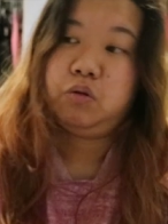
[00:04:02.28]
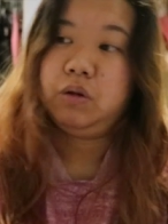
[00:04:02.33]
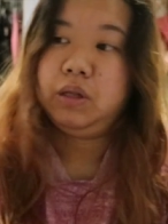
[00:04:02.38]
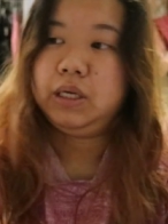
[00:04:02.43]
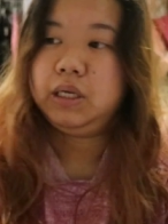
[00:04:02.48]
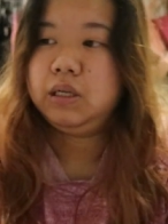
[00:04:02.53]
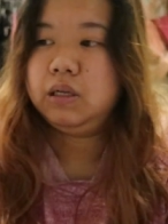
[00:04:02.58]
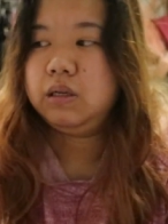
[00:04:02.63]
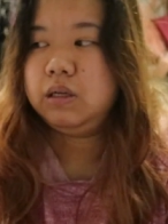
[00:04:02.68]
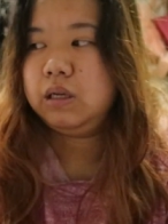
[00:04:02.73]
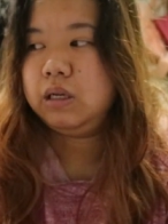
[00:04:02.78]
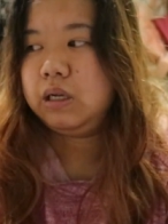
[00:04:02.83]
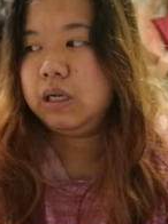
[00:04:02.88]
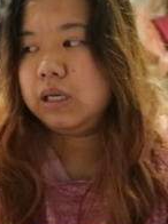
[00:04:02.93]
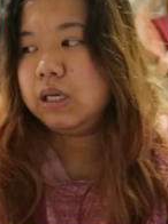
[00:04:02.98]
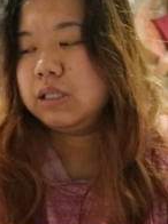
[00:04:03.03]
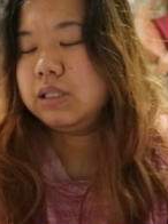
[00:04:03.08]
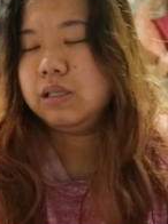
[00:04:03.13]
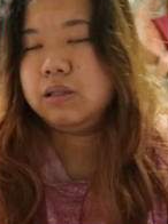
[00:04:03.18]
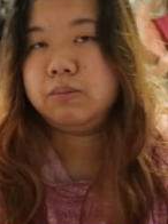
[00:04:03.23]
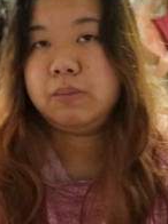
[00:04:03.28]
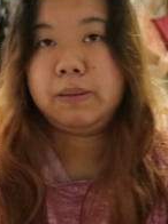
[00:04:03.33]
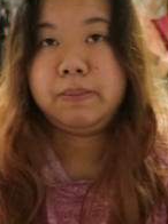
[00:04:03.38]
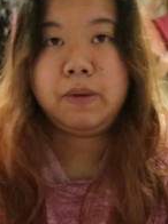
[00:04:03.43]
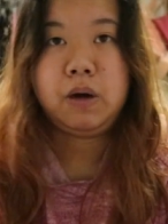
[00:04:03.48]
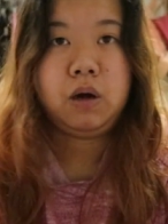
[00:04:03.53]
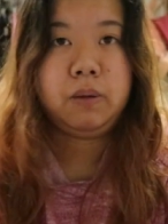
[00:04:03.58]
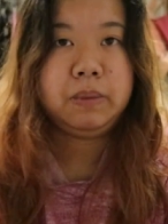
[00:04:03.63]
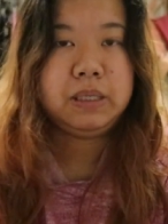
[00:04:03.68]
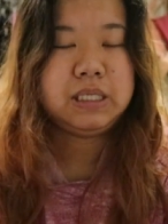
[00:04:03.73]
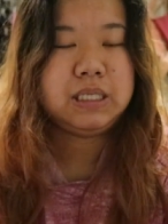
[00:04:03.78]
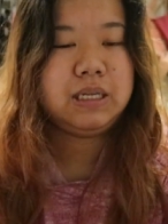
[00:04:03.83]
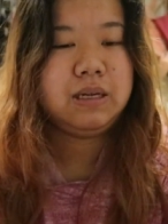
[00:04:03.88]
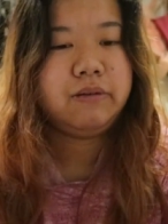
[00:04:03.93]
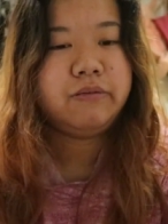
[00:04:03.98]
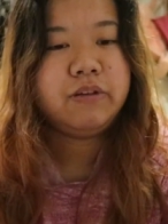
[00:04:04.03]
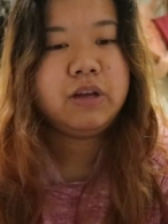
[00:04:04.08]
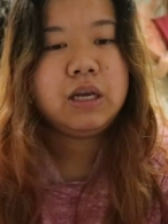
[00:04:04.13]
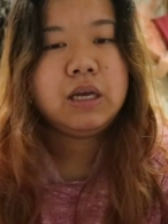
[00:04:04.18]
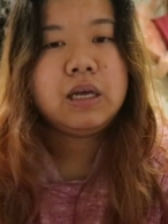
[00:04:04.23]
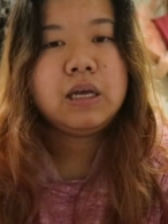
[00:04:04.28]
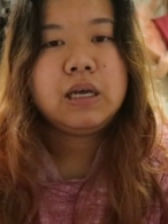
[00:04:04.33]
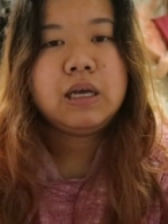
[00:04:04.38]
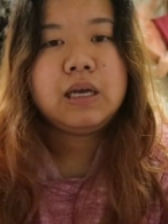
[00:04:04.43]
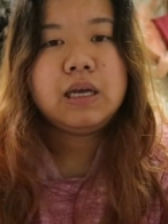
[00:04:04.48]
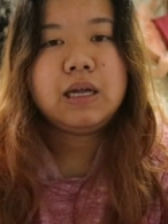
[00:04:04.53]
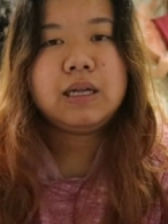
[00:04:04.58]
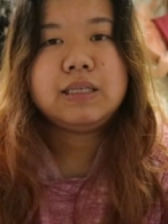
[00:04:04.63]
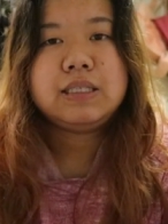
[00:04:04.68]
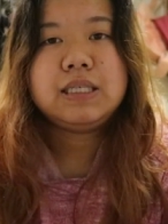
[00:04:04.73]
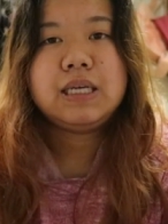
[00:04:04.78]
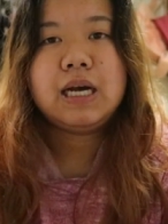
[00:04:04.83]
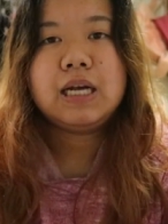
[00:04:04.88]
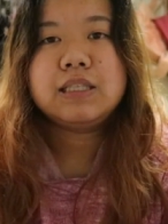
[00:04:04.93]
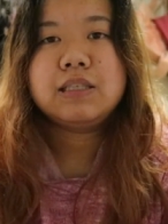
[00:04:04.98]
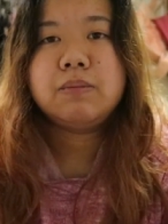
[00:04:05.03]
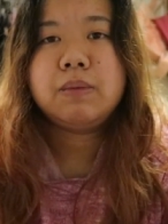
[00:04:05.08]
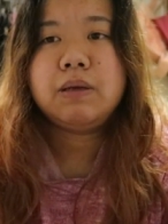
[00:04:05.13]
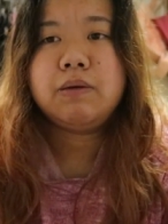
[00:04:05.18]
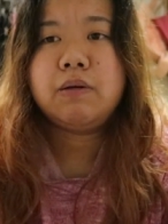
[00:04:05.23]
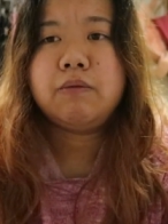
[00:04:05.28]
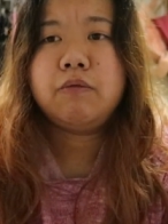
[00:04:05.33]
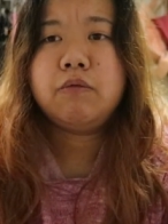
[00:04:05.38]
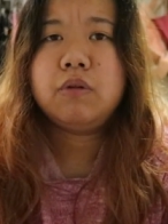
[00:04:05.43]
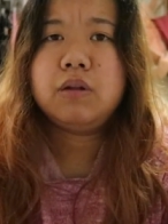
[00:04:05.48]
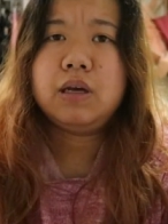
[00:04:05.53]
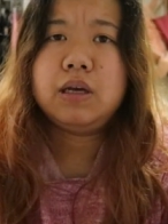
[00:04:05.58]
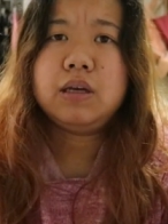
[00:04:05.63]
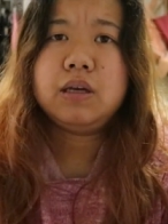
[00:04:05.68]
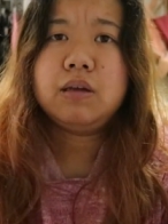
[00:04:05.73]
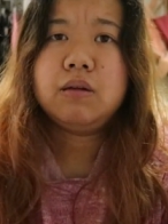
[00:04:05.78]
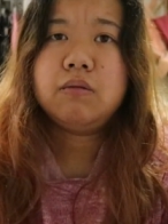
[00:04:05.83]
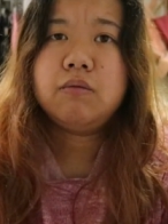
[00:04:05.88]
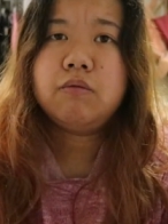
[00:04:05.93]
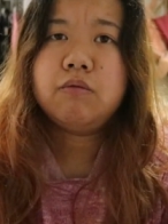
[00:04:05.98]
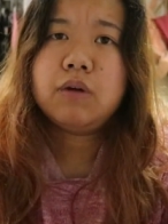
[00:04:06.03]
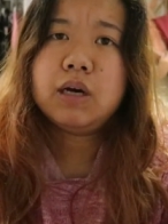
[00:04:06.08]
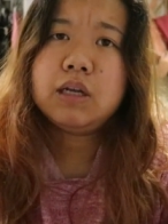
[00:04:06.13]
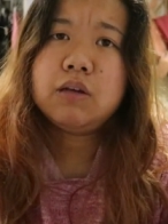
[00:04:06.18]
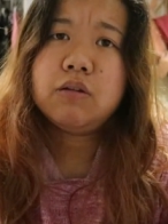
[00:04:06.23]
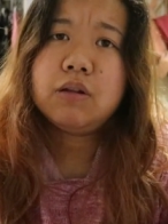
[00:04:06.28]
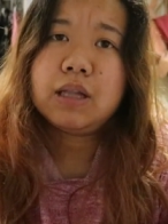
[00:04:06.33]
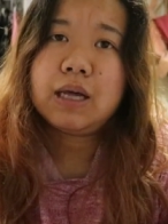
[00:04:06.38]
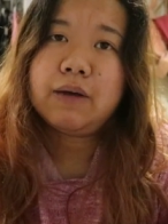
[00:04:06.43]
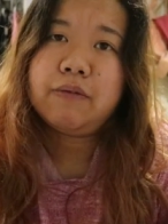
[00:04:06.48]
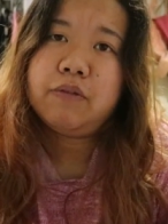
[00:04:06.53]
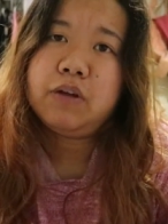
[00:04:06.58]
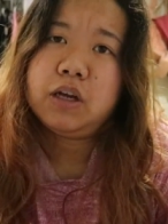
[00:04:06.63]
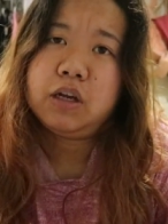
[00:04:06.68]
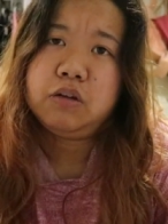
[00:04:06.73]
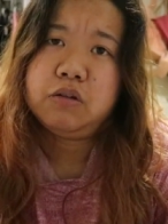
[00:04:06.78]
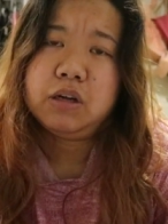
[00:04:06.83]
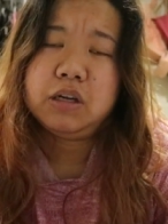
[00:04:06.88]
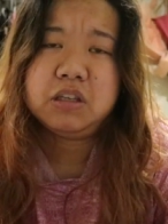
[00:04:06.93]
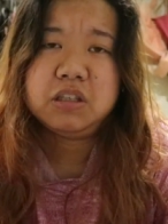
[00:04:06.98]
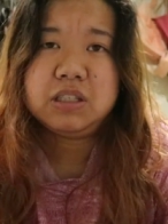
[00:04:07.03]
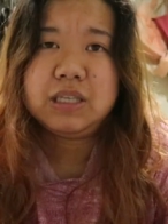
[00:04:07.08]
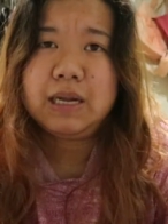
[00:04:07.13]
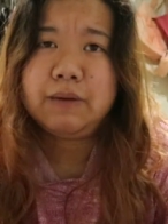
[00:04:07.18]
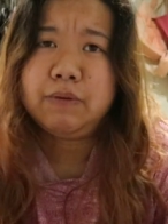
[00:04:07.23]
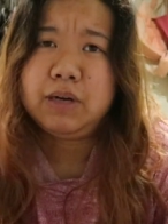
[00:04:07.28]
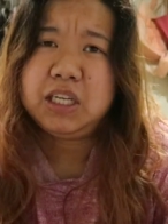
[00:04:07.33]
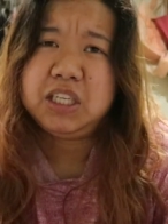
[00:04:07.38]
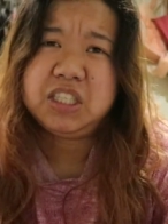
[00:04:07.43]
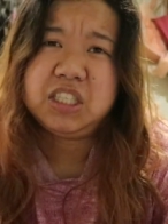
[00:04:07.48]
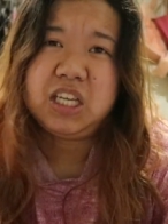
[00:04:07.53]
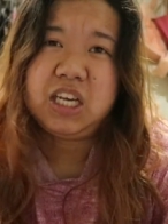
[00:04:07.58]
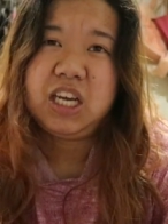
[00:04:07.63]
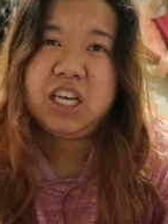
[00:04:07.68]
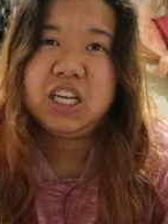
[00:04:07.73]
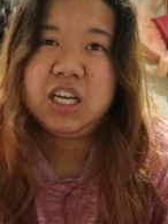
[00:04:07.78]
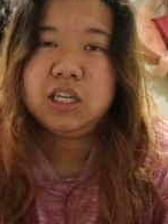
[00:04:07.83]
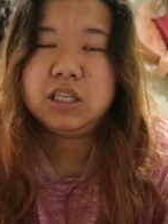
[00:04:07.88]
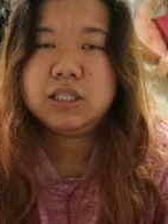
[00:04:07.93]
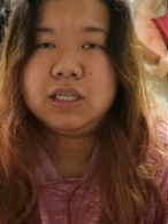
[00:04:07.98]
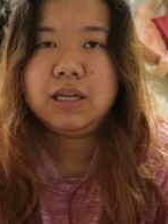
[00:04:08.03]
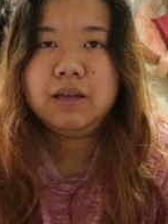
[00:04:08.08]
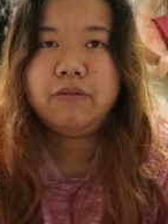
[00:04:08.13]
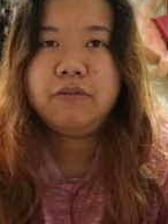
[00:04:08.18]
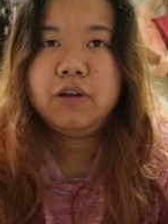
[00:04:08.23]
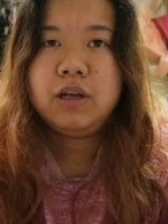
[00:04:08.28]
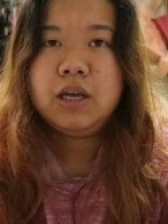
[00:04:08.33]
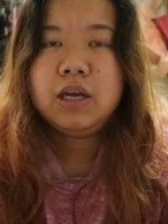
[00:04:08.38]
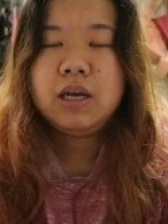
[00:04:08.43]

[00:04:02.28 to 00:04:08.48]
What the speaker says: like I guess it's my mom and stuff, and she asking me like, why are you laughing, and you understand what I said and stuff.